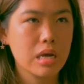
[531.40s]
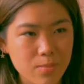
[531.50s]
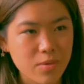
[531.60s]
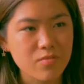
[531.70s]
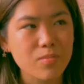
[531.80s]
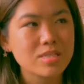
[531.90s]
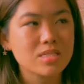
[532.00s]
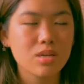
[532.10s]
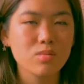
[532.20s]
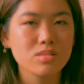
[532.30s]
If my
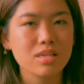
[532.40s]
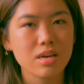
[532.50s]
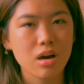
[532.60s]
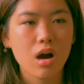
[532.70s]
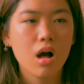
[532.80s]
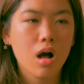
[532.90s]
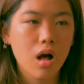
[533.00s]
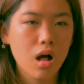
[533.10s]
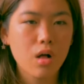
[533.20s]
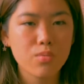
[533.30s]
skin was like
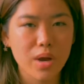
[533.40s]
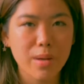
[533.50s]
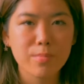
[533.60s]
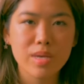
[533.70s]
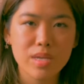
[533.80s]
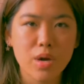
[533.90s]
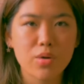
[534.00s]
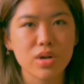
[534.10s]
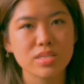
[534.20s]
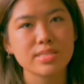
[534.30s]
alright,
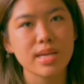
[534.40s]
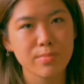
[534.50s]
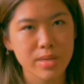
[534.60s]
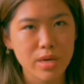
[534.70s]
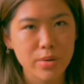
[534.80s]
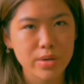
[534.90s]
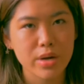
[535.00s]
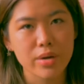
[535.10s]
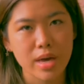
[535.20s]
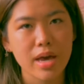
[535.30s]
mediocre, it stayed mediocre,
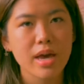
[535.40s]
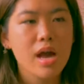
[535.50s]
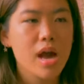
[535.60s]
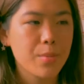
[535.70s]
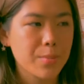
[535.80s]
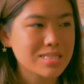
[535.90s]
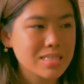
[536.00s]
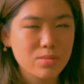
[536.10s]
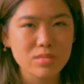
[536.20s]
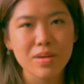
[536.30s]
okay? And when my
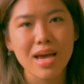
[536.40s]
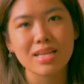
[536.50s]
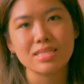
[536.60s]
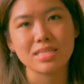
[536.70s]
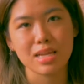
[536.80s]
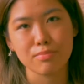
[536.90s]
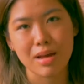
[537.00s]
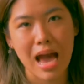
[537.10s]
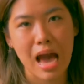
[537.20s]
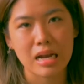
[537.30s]
skin was bad, it stayed
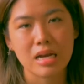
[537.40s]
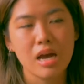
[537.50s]
bad.